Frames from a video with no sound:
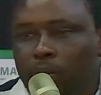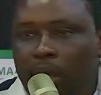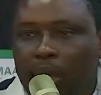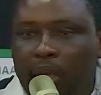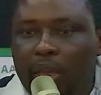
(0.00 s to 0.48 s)

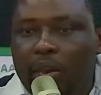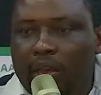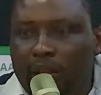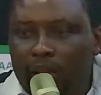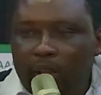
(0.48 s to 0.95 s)
to
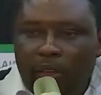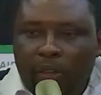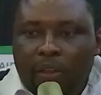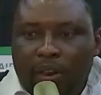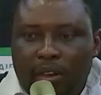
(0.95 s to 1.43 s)
begin
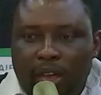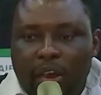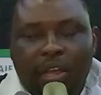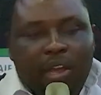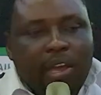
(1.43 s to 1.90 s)

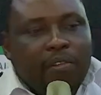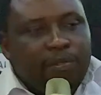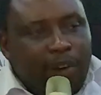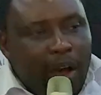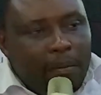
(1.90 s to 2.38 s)
telling
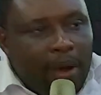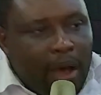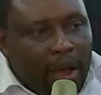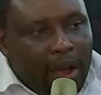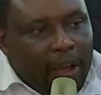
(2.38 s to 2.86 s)
a
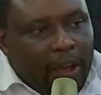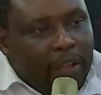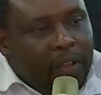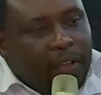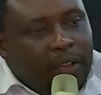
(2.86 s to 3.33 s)
farmer
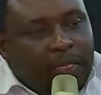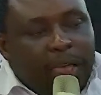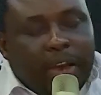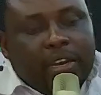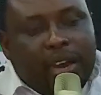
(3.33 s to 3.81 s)

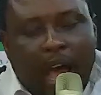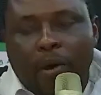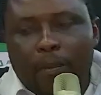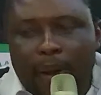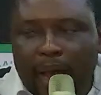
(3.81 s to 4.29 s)
that
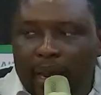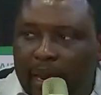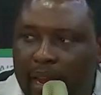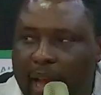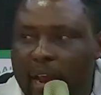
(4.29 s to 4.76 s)
now
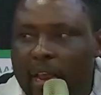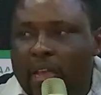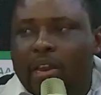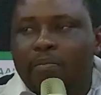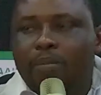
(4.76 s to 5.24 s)
money
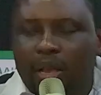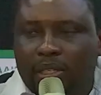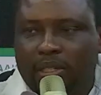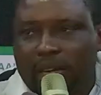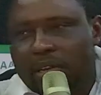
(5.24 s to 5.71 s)
can, the
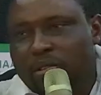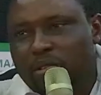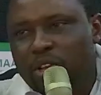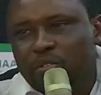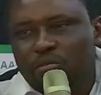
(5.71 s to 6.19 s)
best
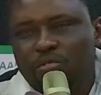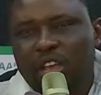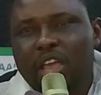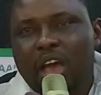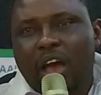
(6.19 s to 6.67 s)
technology to
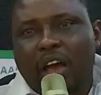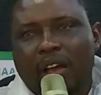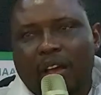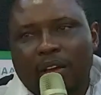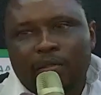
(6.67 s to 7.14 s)

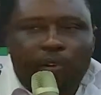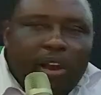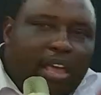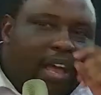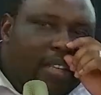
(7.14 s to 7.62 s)

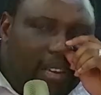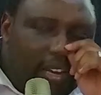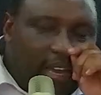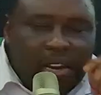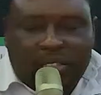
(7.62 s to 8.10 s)
layer
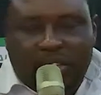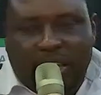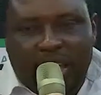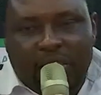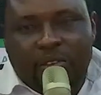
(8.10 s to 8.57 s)
chicken
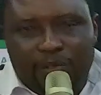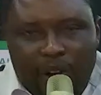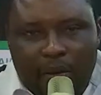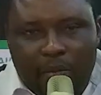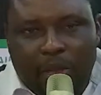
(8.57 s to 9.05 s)
is cage
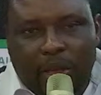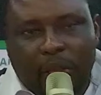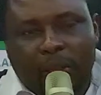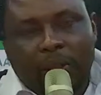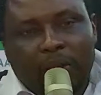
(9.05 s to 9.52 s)

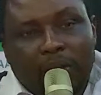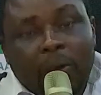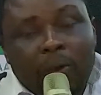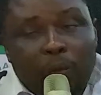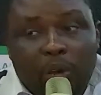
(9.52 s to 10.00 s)
farming,
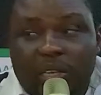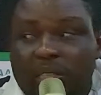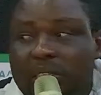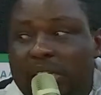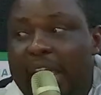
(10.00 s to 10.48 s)

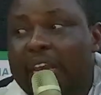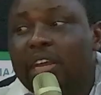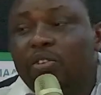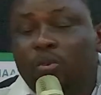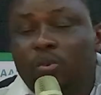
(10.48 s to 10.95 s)
which is
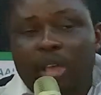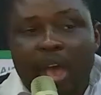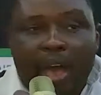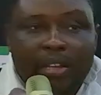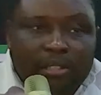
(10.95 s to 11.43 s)
92
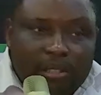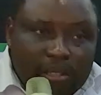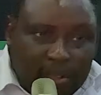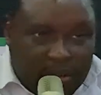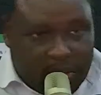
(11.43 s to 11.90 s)

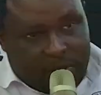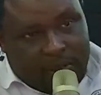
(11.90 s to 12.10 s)
years.